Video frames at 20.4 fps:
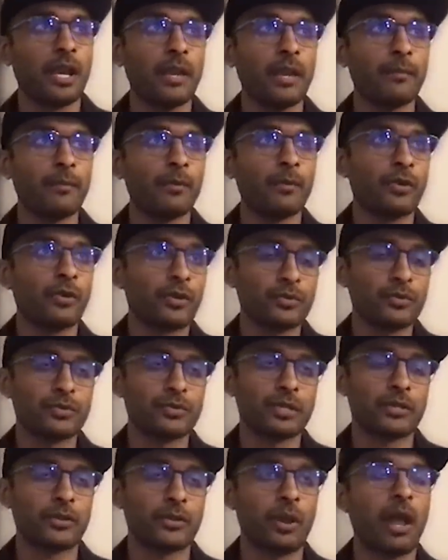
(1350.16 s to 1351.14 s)

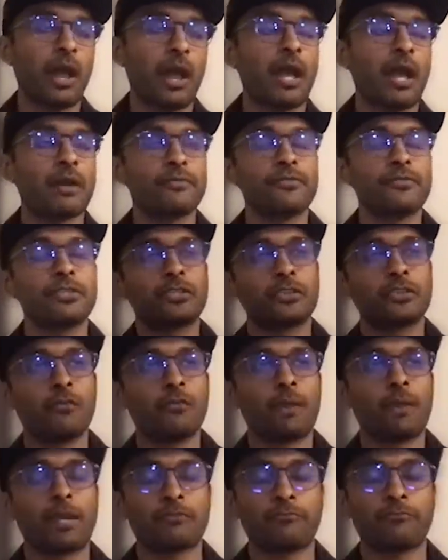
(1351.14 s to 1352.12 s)
MOQs that you have with
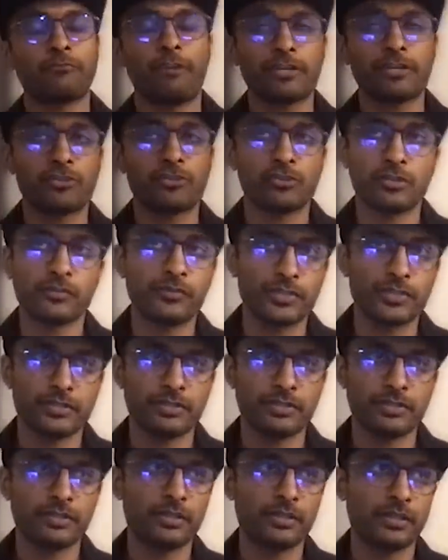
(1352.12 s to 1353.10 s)
your manufacturing
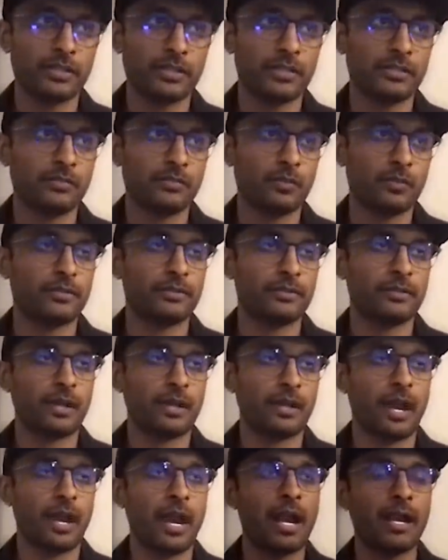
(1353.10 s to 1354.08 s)
facilities,
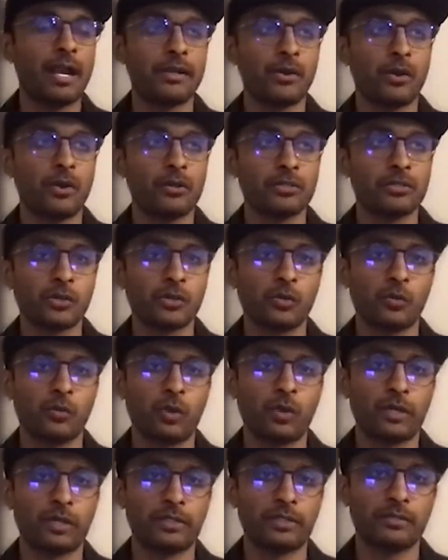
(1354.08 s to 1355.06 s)
whether and also
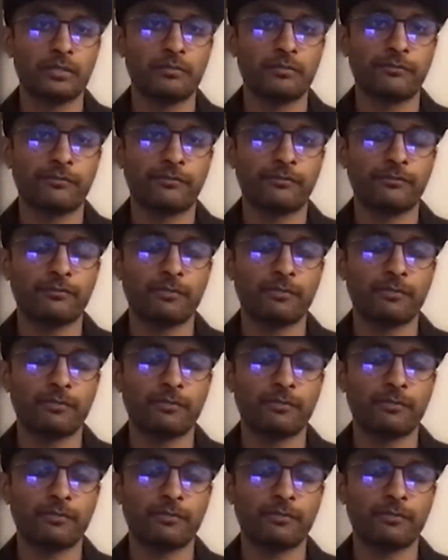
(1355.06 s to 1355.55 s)
whether the